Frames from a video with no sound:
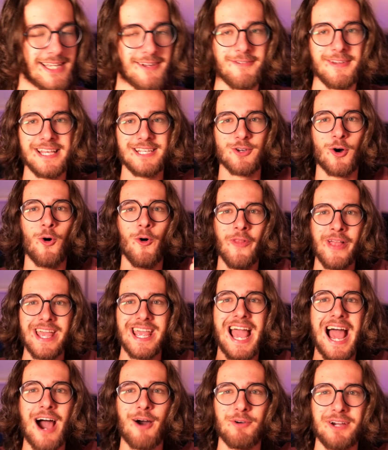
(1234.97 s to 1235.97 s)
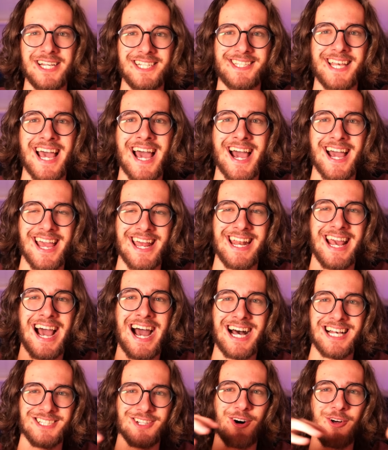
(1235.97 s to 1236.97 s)
if he's holding out his hat and it
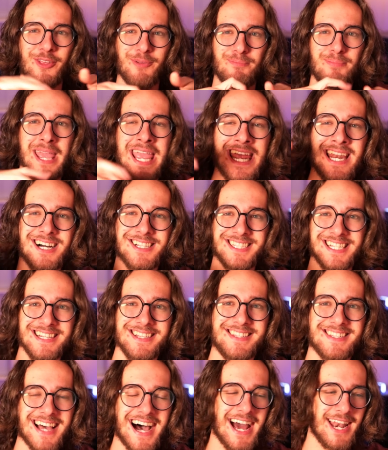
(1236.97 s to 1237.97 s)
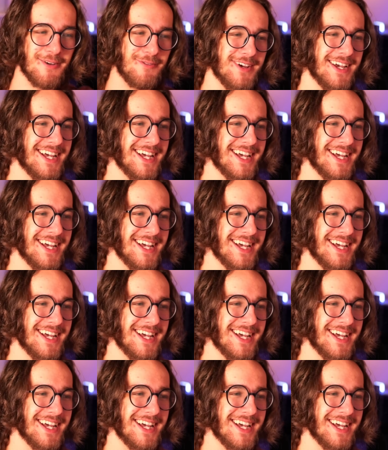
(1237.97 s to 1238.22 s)
has all the peanuts inside of